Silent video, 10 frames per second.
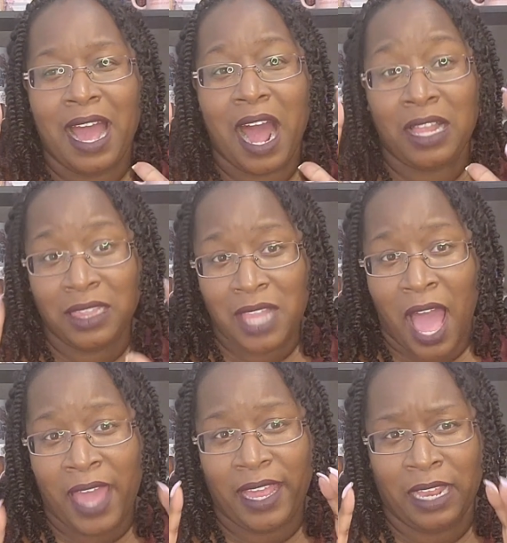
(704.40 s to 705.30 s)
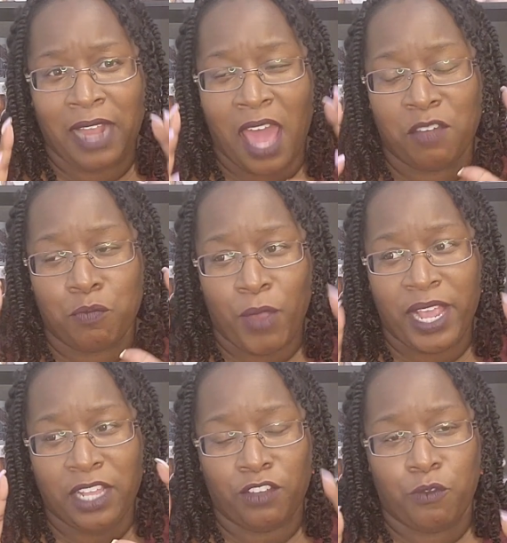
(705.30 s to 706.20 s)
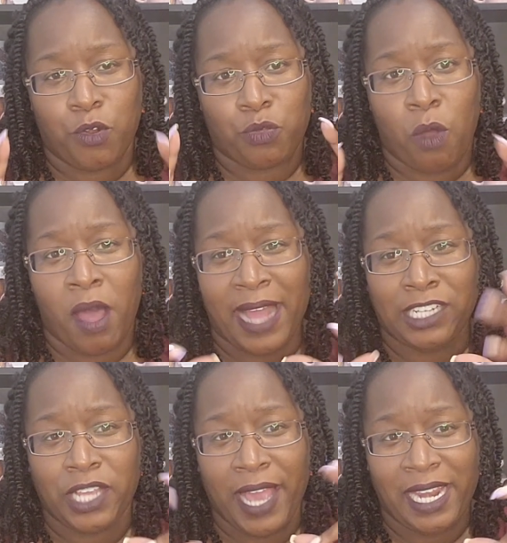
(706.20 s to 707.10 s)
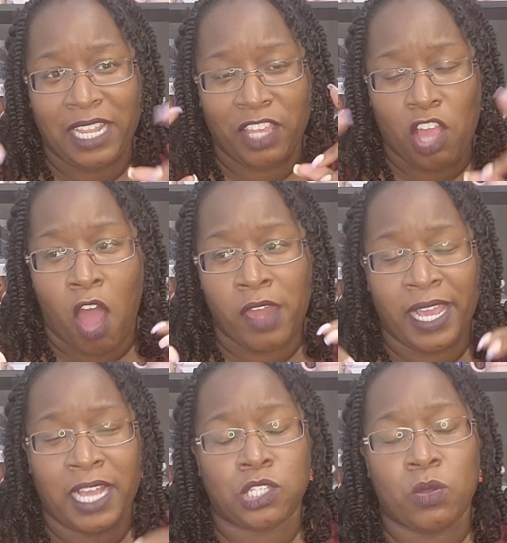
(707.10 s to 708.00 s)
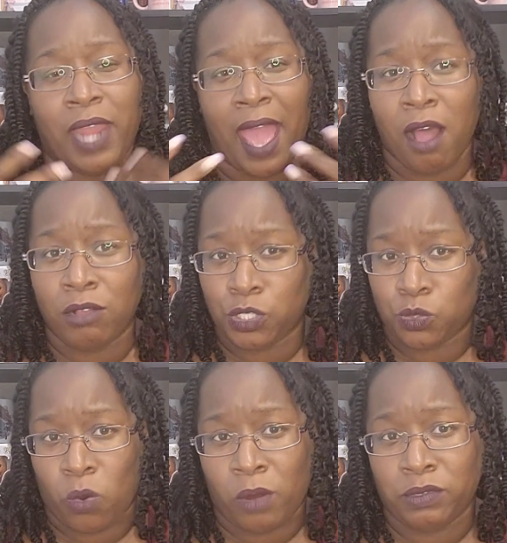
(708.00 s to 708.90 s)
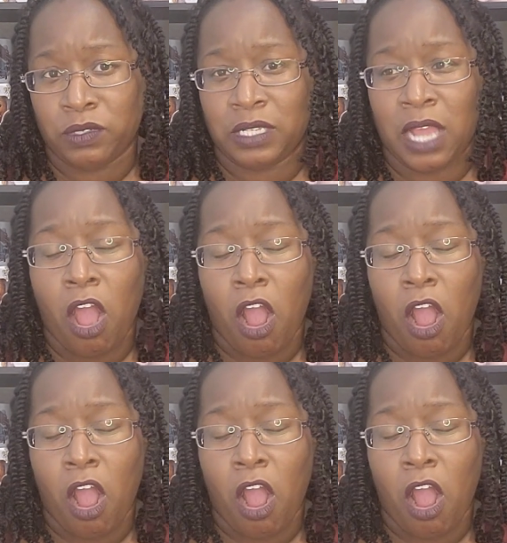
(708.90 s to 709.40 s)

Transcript: a lot and kind of breaking the fourth wall, educating the audience on how storms